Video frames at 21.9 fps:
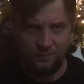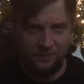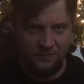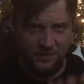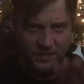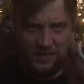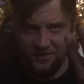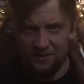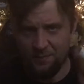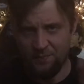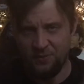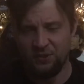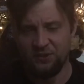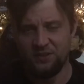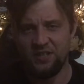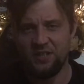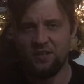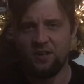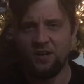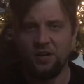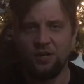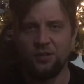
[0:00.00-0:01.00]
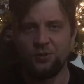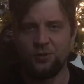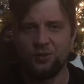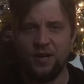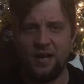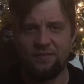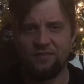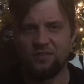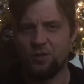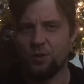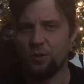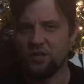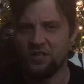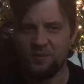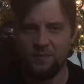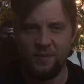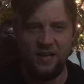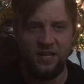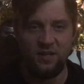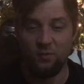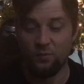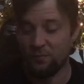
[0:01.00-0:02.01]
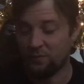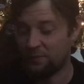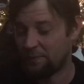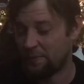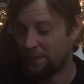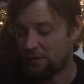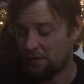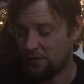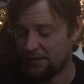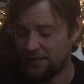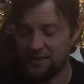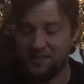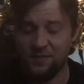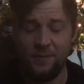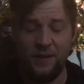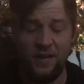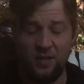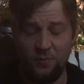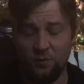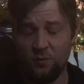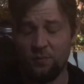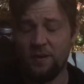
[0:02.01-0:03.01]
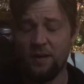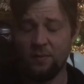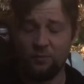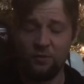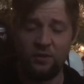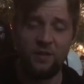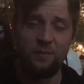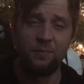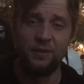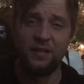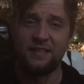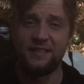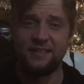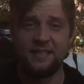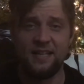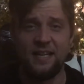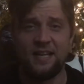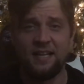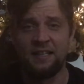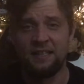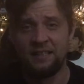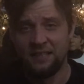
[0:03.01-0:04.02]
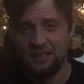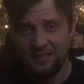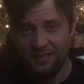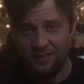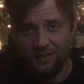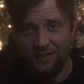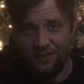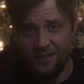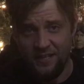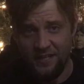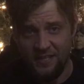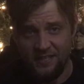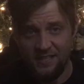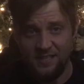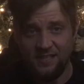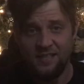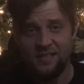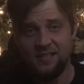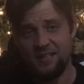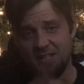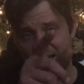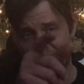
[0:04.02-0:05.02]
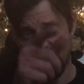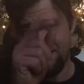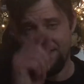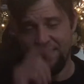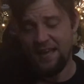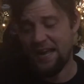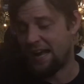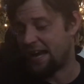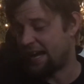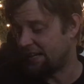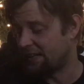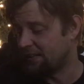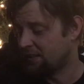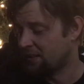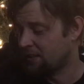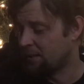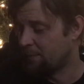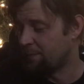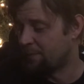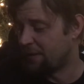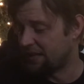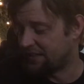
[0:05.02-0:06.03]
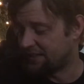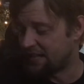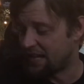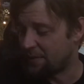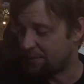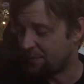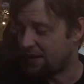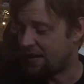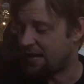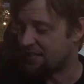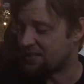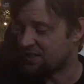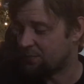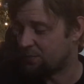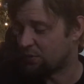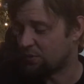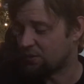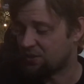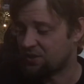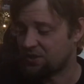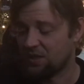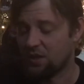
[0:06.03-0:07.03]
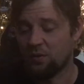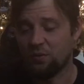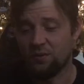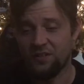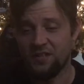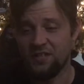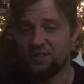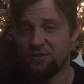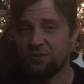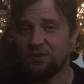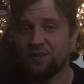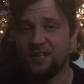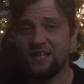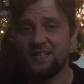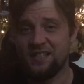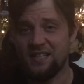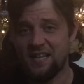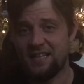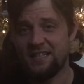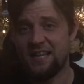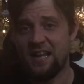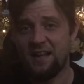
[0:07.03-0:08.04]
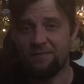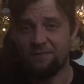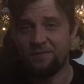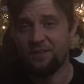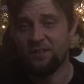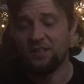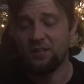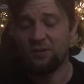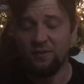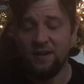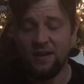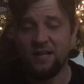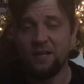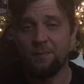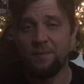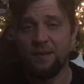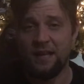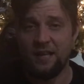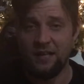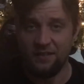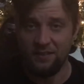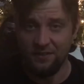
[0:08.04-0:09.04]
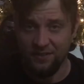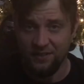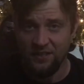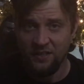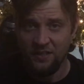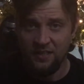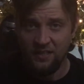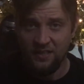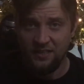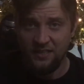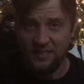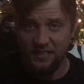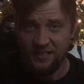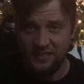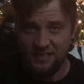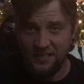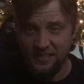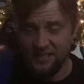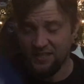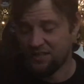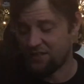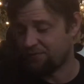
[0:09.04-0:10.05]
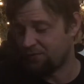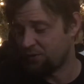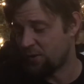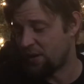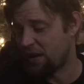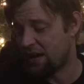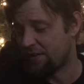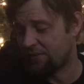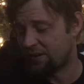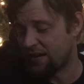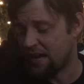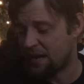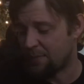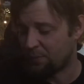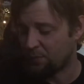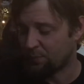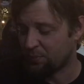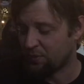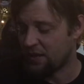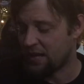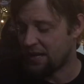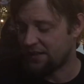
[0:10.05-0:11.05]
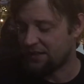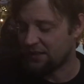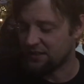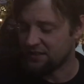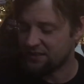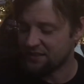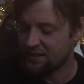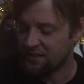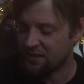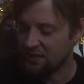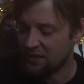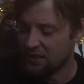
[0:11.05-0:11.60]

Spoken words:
got the built-in hard drives, no expandable memory, but this and that make that possible. So these are things I definitely recommend. Get these if you have an Apple product.